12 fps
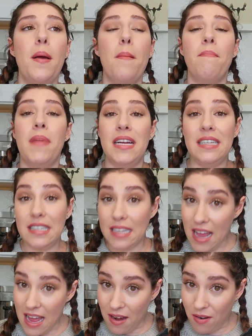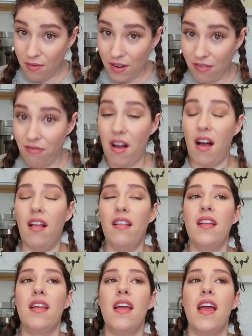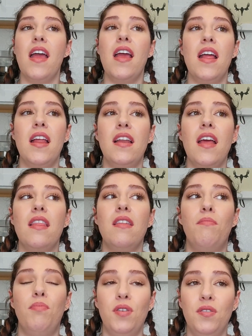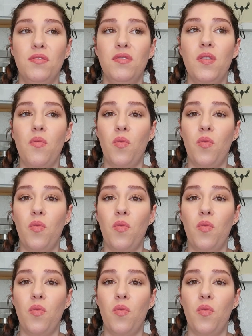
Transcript: My son would fall and the bruise